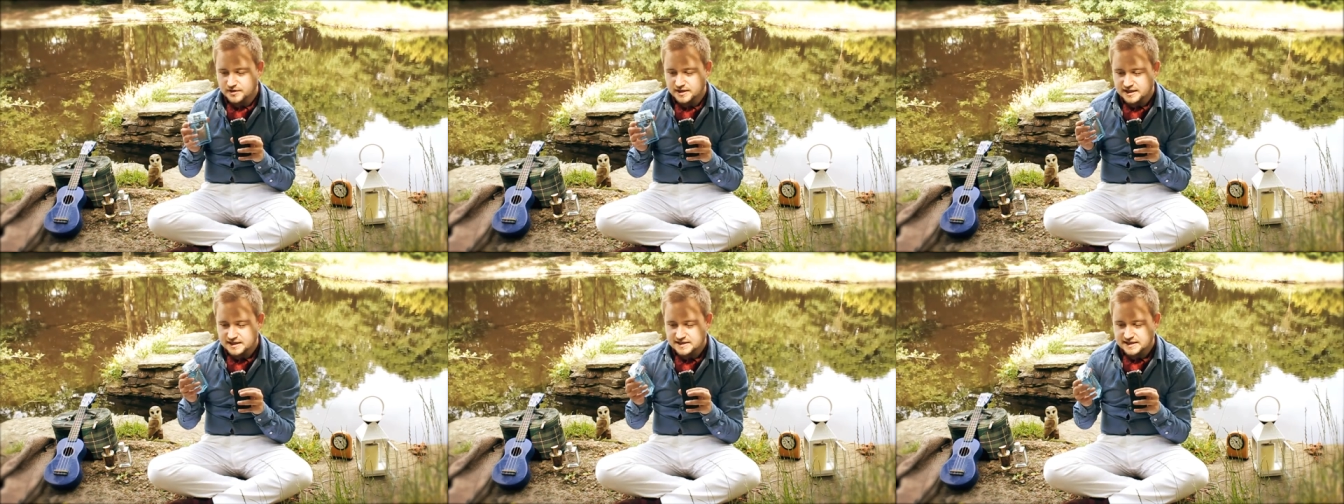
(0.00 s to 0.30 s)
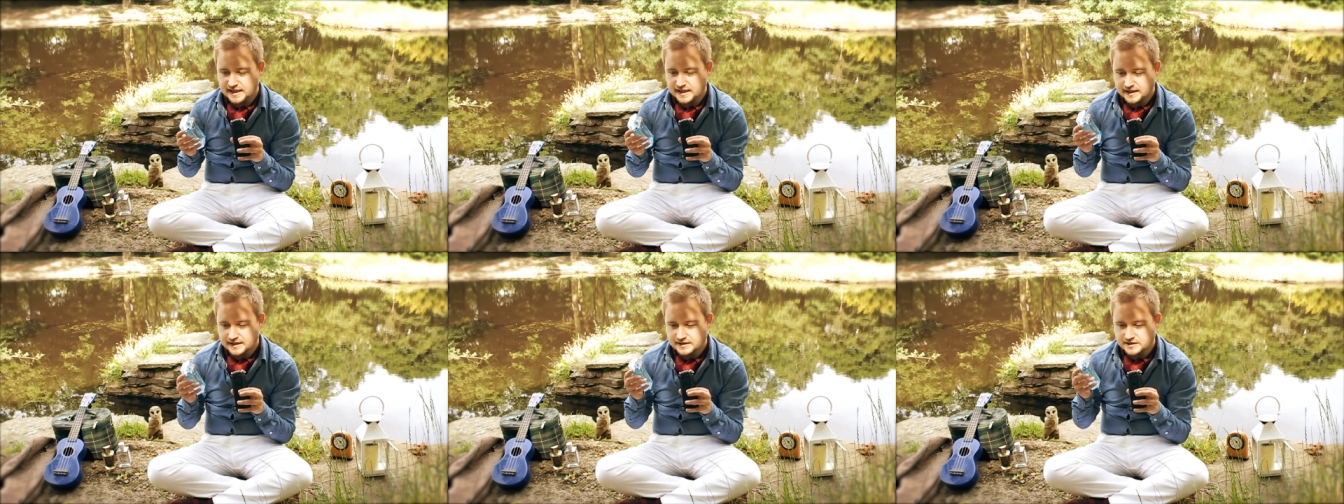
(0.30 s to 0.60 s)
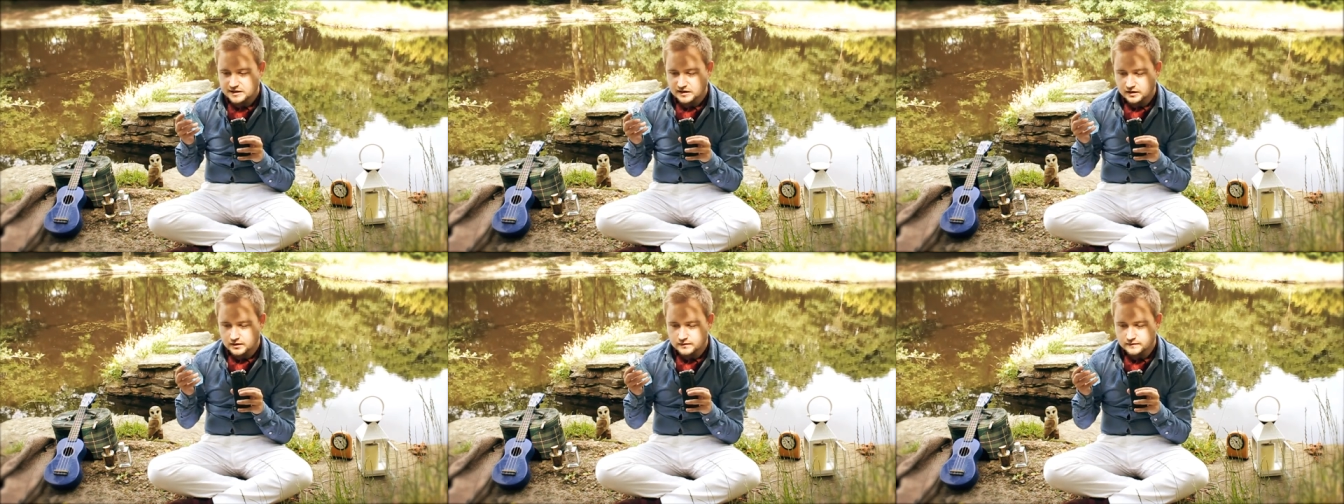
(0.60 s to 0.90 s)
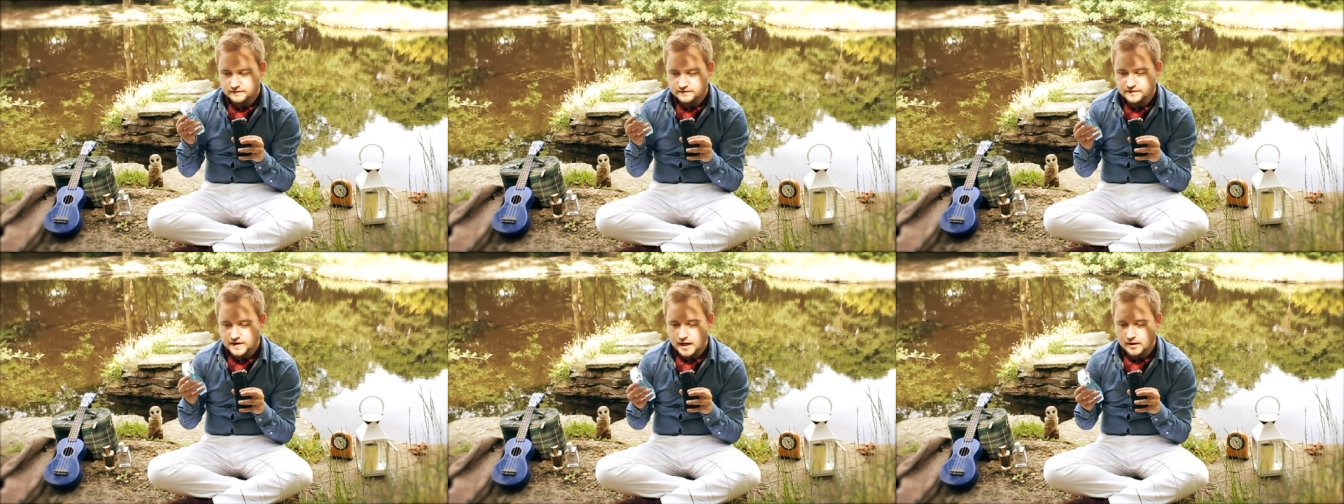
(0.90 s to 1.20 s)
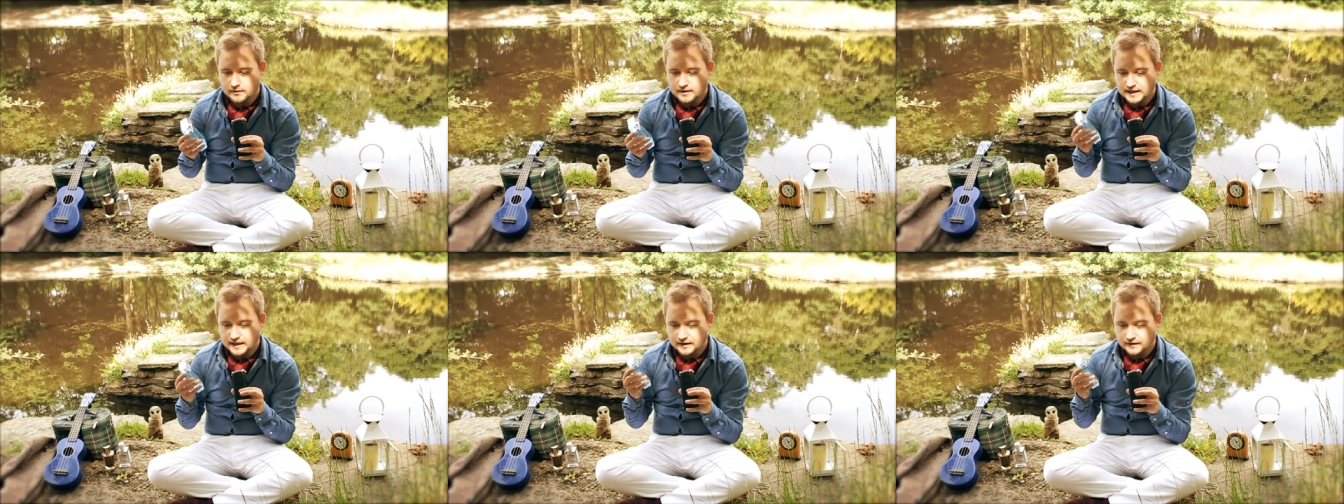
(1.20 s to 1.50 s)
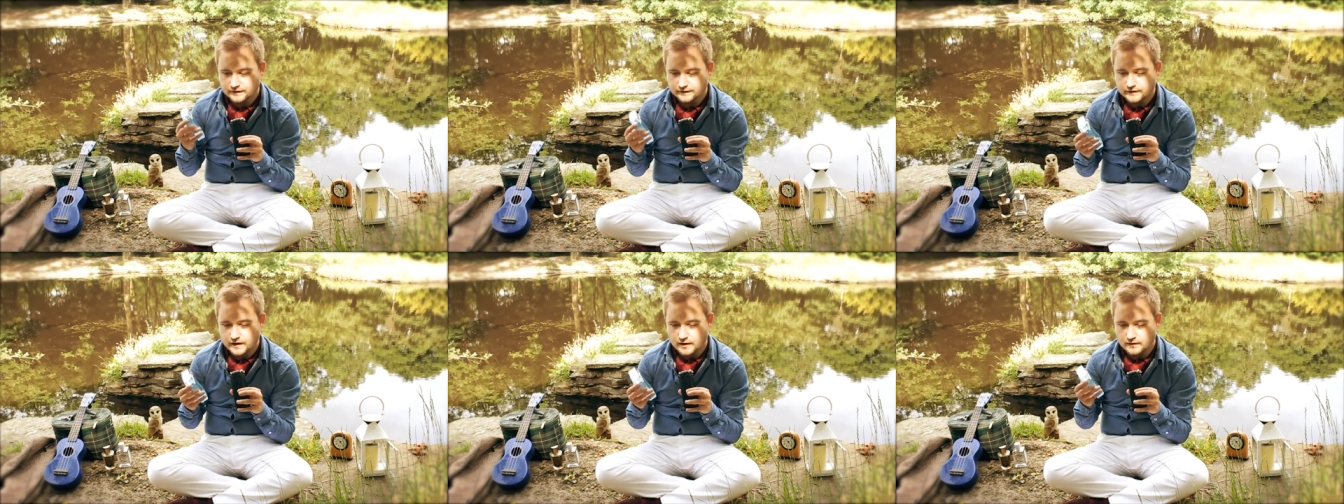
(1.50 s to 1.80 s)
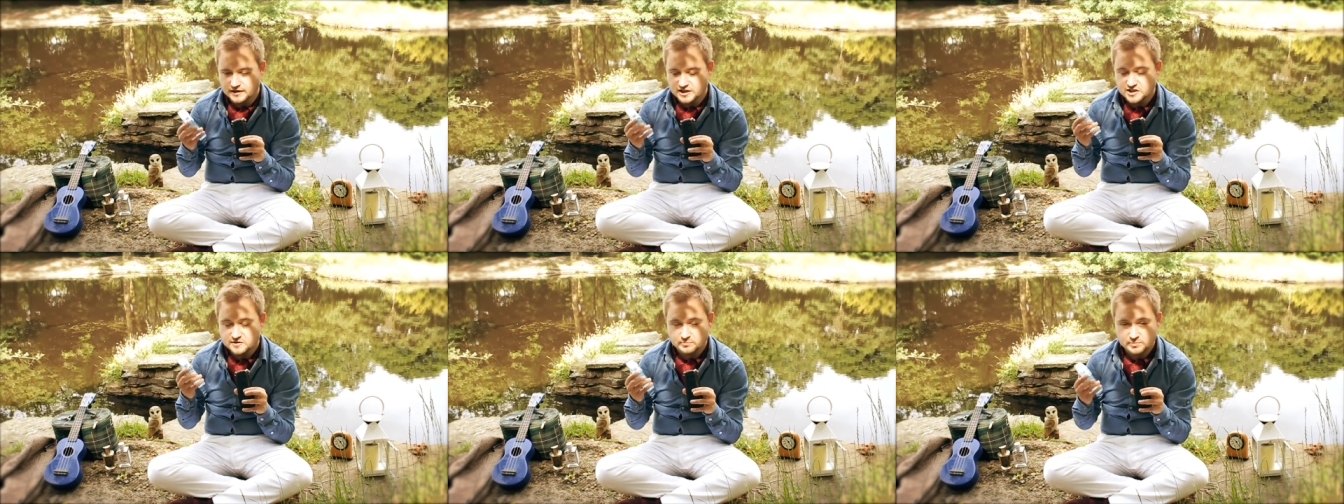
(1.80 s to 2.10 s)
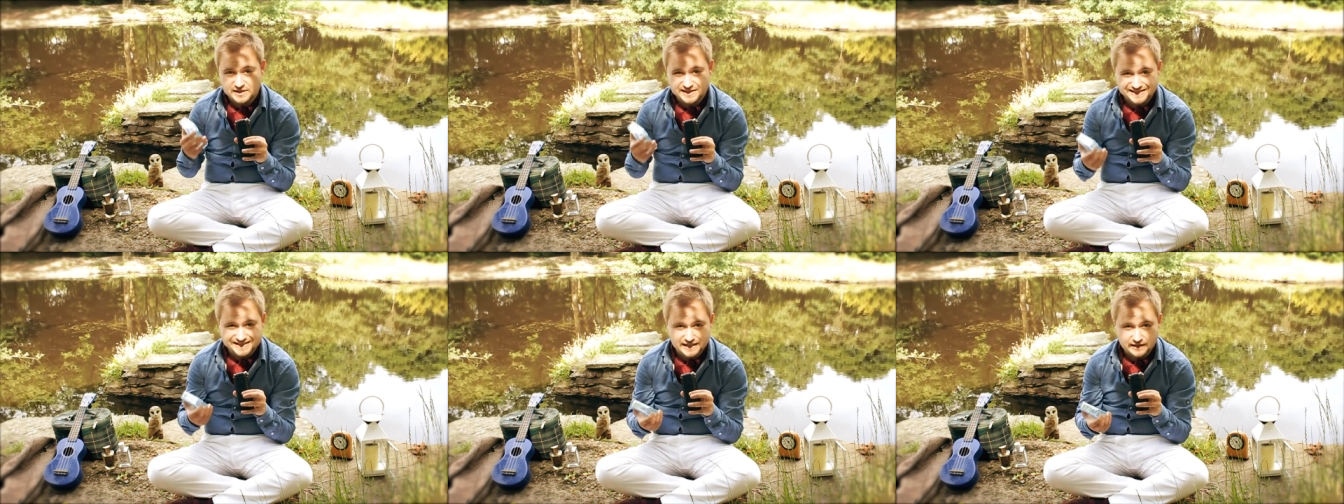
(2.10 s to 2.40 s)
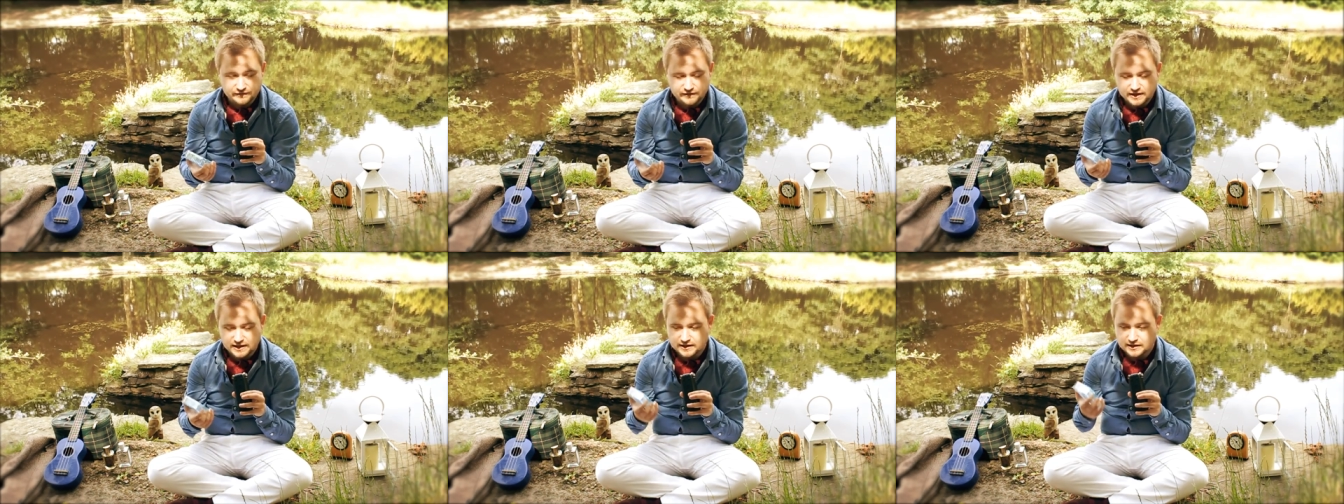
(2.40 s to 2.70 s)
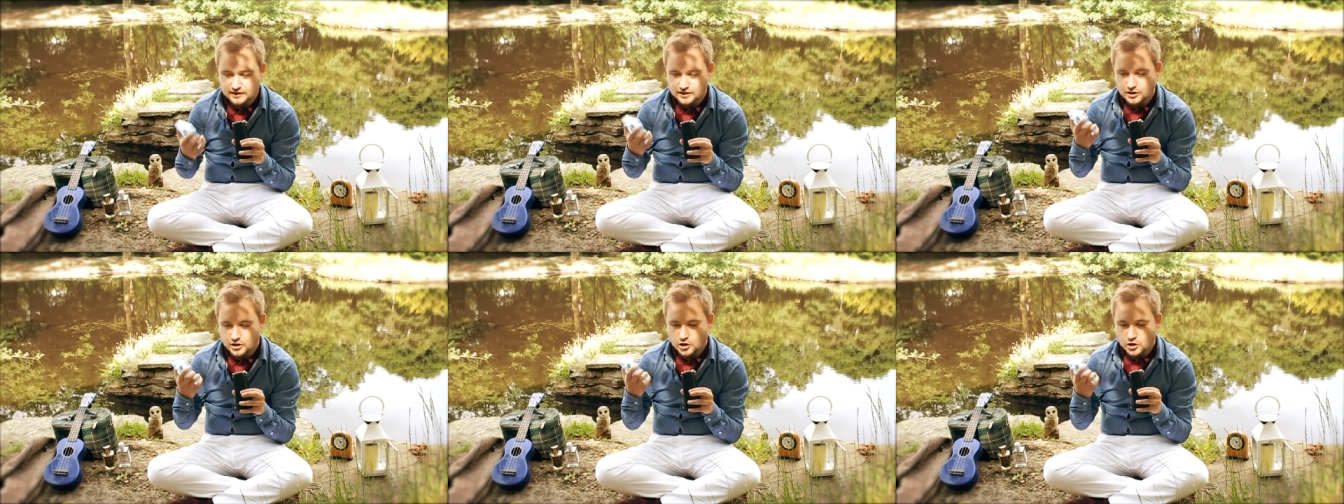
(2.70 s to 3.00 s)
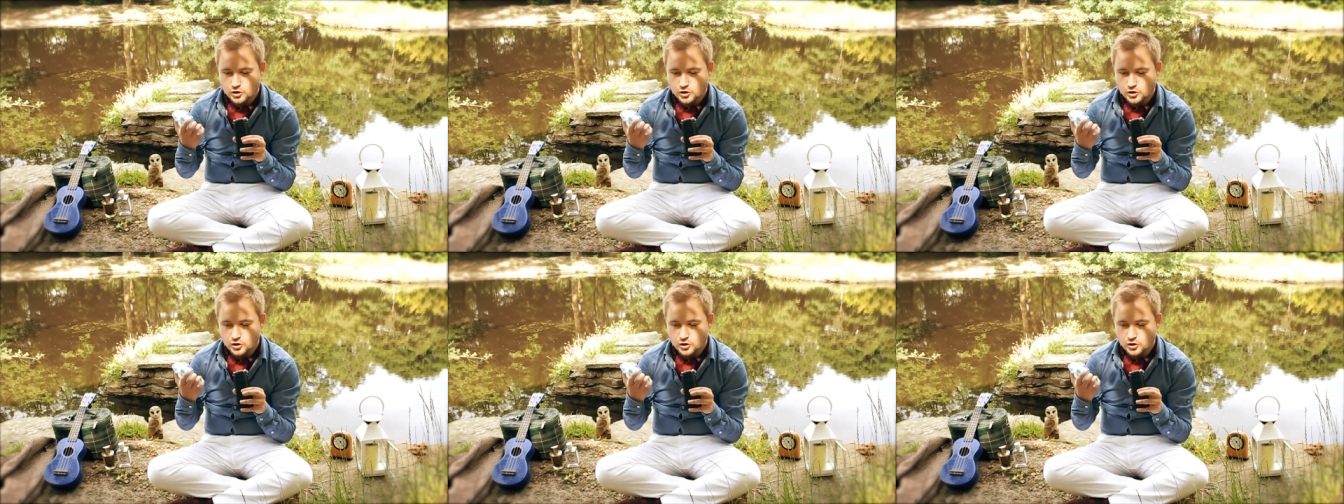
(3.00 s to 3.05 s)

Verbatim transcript: This has a very, very specific,